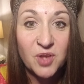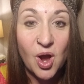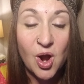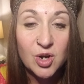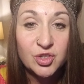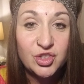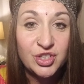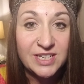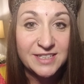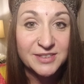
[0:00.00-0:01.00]
our
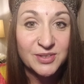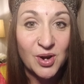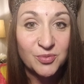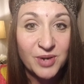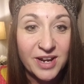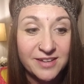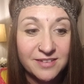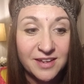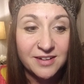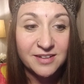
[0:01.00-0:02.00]
genes are
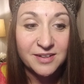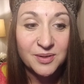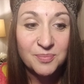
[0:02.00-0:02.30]
regulated,